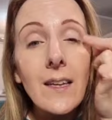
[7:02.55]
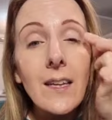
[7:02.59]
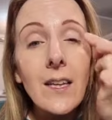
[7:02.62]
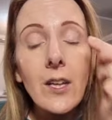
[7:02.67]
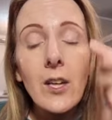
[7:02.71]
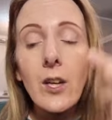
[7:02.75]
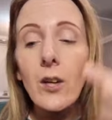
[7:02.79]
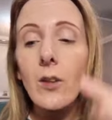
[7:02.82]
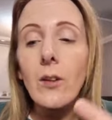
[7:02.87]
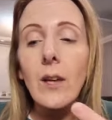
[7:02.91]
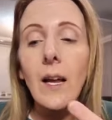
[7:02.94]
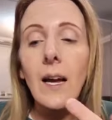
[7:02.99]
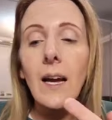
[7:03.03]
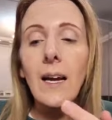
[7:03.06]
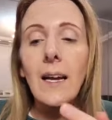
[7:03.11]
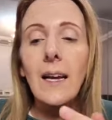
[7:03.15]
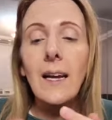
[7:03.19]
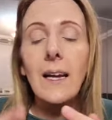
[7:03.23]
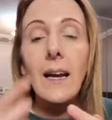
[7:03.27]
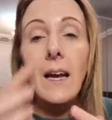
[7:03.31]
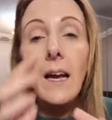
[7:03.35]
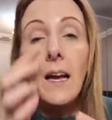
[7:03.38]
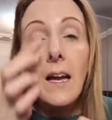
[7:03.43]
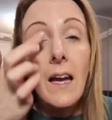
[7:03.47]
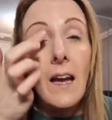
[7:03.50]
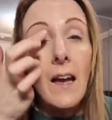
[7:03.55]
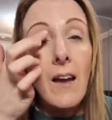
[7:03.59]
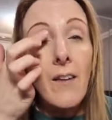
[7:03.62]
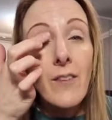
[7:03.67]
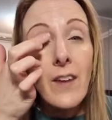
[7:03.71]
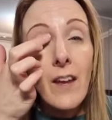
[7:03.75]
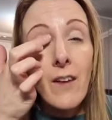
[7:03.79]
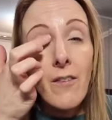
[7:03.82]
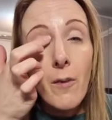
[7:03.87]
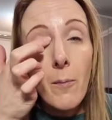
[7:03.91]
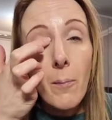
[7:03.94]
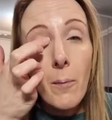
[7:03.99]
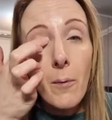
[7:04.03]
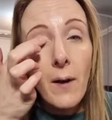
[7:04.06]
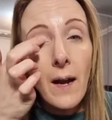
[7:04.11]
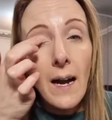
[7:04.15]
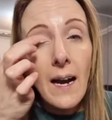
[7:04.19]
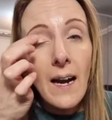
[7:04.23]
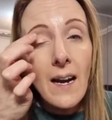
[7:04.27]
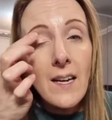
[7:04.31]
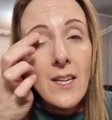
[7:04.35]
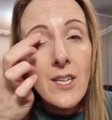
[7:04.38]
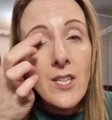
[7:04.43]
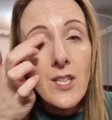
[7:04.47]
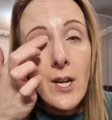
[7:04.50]
You know, like have you ever put
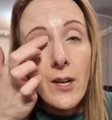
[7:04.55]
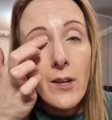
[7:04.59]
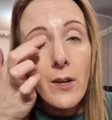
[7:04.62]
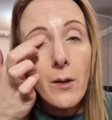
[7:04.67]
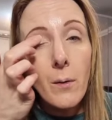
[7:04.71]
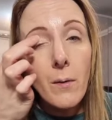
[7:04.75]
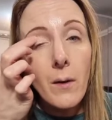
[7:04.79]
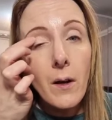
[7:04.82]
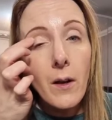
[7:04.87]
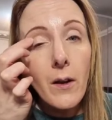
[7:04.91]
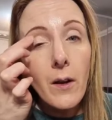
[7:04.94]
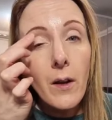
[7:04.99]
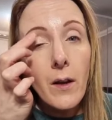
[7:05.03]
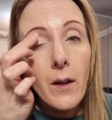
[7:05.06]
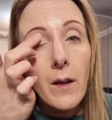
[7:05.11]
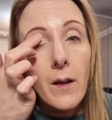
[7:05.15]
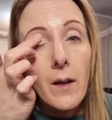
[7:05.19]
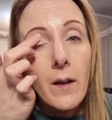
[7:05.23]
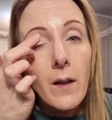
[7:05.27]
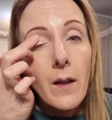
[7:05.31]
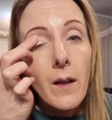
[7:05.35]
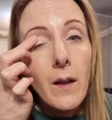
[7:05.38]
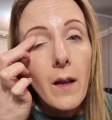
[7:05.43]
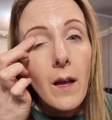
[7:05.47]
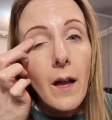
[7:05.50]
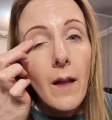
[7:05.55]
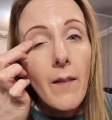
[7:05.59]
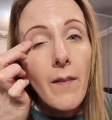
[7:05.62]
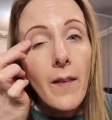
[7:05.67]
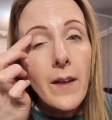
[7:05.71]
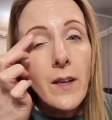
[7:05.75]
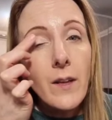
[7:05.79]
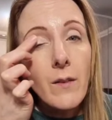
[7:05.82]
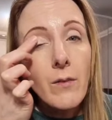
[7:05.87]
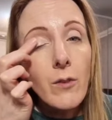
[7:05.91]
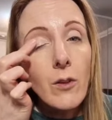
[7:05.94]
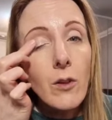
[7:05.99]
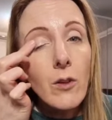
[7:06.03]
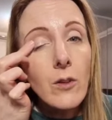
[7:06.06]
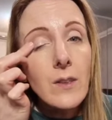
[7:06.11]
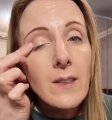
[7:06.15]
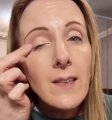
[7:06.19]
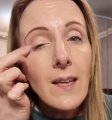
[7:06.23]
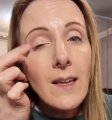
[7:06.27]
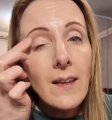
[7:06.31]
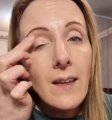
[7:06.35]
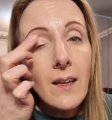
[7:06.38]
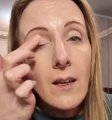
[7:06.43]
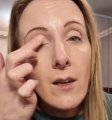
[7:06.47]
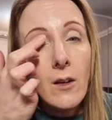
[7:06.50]
eyeshadow on and then you've looked
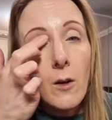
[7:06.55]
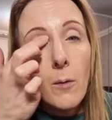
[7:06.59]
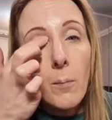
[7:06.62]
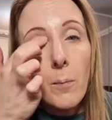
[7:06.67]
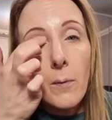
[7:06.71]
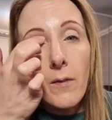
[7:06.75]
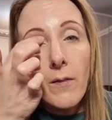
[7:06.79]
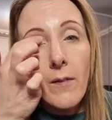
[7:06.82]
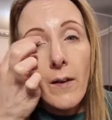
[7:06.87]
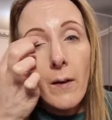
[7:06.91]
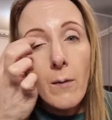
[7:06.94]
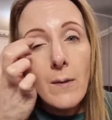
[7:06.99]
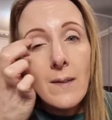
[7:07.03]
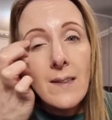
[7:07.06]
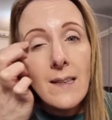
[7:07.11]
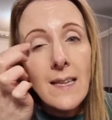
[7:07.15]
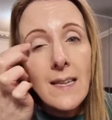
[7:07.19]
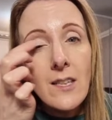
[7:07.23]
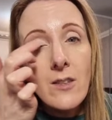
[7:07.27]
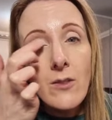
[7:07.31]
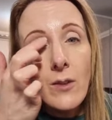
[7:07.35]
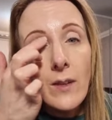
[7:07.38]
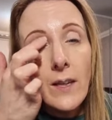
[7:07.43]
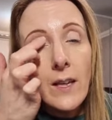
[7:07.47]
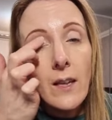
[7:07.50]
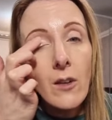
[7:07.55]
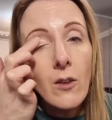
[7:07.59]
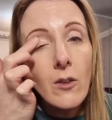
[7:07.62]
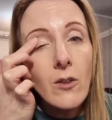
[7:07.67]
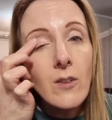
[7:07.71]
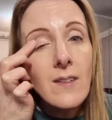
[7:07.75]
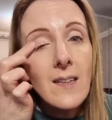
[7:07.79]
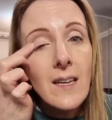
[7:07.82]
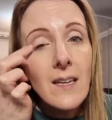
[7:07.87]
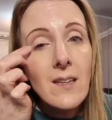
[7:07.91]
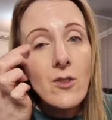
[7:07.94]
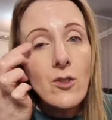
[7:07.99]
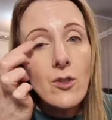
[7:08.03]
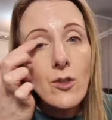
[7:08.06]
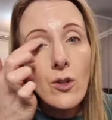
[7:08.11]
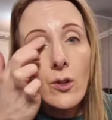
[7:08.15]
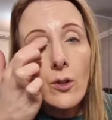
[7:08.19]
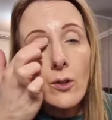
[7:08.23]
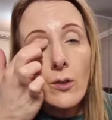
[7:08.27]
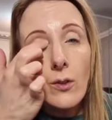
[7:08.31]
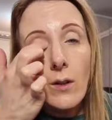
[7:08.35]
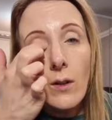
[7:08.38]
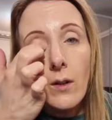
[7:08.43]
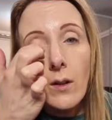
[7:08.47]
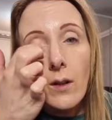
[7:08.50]
at it a couple of hours later and it looks dead
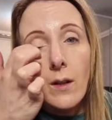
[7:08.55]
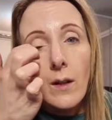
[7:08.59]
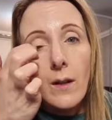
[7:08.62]
dull?